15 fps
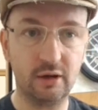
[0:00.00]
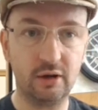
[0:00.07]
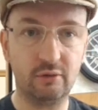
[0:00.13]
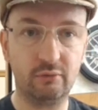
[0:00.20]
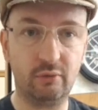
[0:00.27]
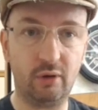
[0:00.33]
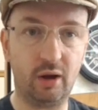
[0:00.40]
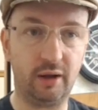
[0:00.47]

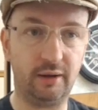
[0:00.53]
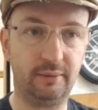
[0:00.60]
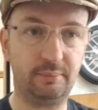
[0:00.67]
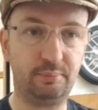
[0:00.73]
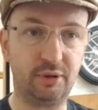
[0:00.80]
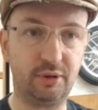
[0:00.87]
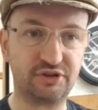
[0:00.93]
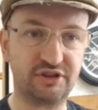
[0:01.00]
Right,
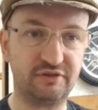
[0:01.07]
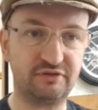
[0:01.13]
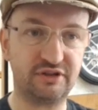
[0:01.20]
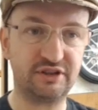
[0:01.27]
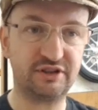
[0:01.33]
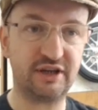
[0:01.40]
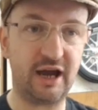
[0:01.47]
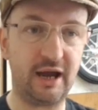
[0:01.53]
positives of
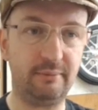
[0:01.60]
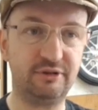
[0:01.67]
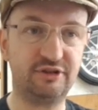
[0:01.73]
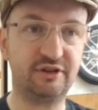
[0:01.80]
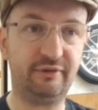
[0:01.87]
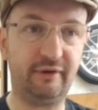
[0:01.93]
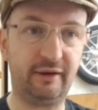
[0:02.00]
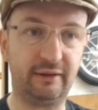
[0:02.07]
this game
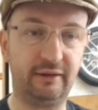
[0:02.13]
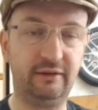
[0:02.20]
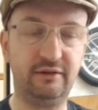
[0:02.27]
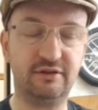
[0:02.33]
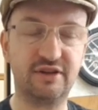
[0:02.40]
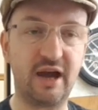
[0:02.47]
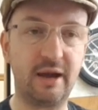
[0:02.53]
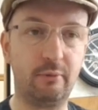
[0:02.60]
is the fact that
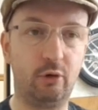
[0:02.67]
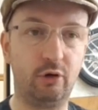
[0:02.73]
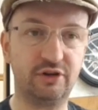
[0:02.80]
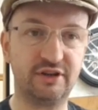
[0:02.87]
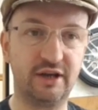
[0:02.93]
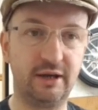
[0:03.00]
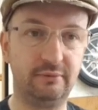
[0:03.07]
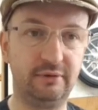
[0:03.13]
there's a
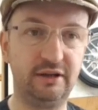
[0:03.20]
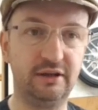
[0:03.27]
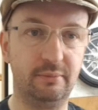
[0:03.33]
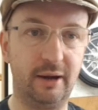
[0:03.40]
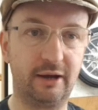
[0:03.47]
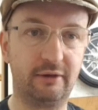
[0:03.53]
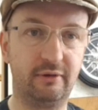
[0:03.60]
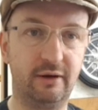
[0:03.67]
voice sound in the
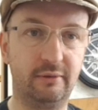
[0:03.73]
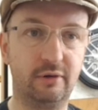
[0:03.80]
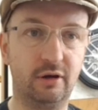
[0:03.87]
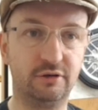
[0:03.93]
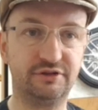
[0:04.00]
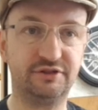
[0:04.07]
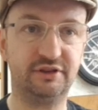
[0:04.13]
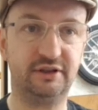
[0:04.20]
background
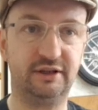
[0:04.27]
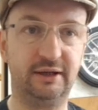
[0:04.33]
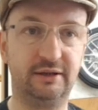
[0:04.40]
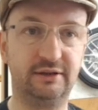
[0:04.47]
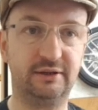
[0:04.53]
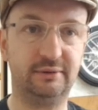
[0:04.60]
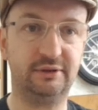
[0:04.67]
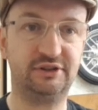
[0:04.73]
constantly,
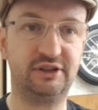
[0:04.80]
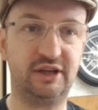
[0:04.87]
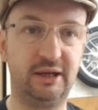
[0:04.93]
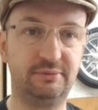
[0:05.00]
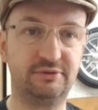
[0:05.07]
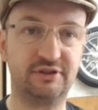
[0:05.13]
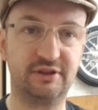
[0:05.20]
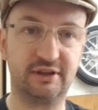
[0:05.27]
which
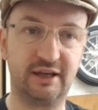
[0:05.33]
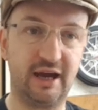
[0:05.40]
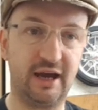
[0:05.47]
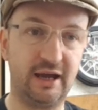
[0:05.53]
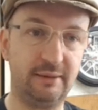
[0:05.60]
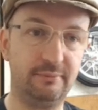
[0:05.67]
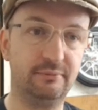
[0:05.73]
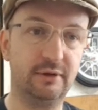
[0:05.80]
keeps the
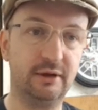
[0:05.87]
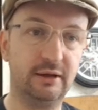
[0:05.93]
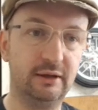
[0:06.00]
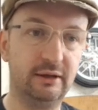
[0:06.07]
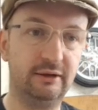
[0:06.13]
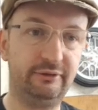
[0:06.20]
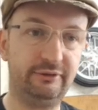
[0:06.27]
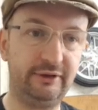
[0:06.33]
game
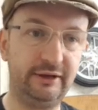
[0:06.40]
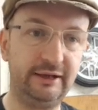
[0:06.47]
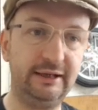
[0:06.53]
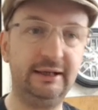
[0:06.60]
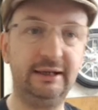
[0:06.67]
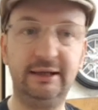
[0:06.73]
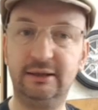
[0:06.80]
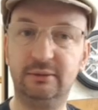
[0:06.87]

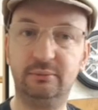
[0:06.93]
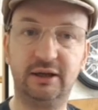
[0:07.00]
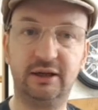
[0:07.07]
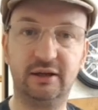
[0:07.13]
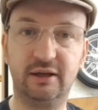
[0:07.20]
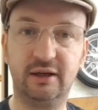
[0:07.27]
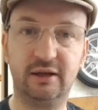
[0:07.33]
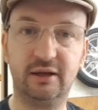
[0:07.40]
feeling
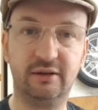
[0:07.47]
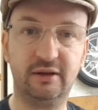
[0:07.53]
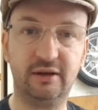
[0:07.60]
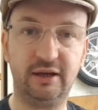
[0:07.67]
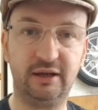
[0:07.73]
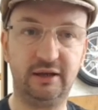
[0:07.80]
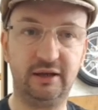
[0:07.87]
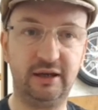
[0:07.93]
bigger than
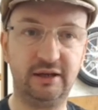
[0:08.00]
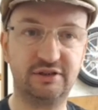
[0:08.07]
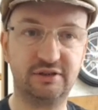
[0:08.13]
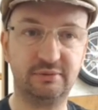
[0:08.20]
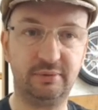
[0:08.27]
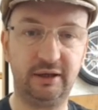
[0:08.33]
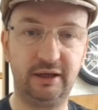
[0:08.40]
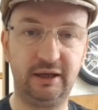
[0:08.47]
it needs
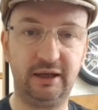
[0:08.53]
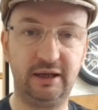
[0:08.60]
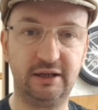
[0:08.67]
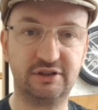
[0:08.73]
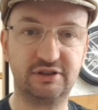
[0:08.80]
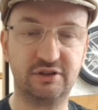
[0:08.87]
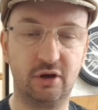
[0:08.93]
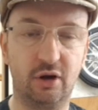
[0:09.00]
to be.
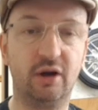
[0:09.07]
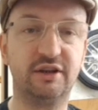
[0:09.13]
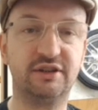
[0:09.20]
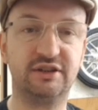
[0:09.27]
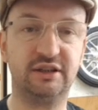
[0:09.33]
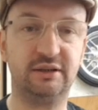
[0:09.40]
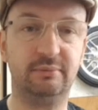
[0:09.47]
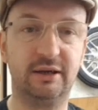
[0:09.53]
It's
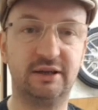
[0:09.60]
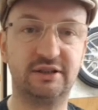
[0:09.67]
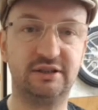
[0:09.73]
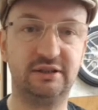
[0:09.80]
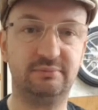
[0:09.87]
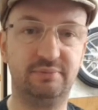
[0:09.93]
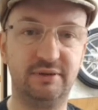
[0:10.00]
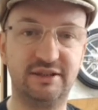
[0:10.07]
nice, it makes
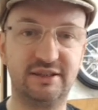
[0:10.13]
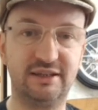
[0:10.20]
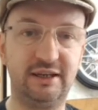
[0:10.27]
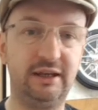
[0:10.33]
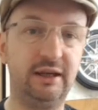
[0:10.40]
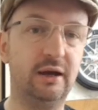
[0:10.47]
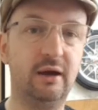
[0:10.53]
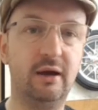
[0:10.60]
it
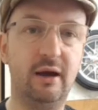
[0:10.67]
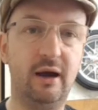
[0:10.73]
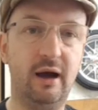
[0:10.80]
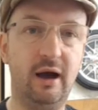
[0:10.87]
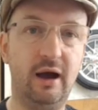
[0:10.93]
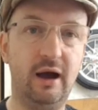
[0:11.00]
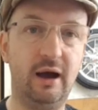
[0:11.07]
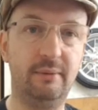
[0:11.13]
busy.
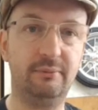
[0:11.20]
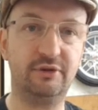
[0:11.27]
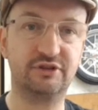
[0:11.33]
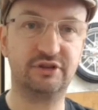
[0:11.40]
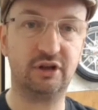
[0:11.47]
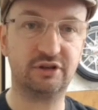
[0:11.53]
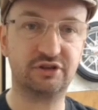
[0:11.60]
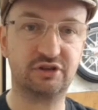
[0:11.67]

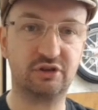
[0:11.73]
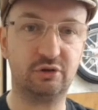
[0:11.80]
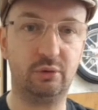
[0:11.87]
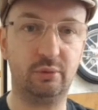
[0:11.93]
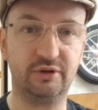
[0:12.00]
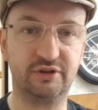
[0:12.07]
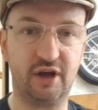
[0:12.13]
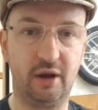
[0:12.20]
There's lots
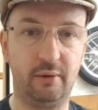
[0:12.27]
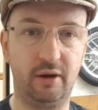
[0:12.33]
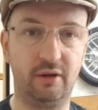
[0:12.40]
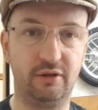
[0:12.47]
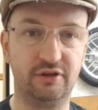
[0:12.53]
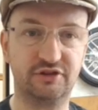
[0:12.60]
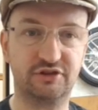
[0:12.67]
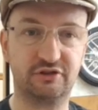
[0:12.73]
always going
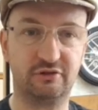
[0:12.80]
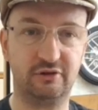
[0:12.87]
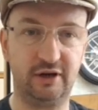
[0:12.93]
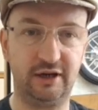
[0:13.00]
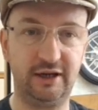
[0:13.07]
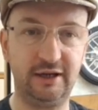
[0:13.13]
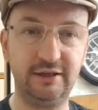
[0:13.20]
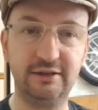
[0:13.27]
on the
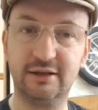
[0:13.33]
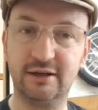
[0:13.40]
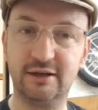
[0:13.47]
screen,